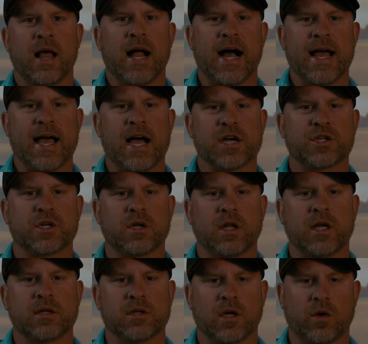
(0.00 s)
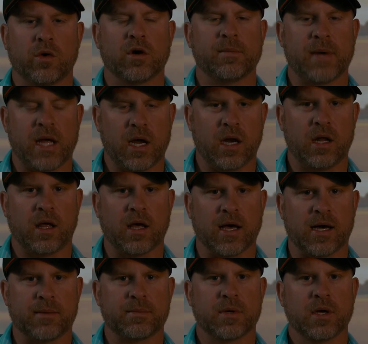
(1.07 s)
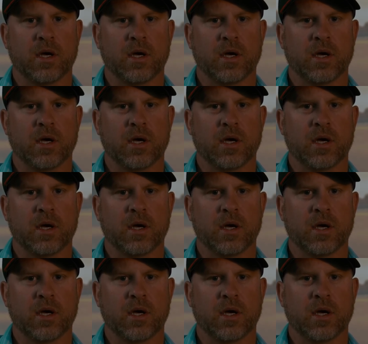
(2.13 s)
I actually lowered my handicap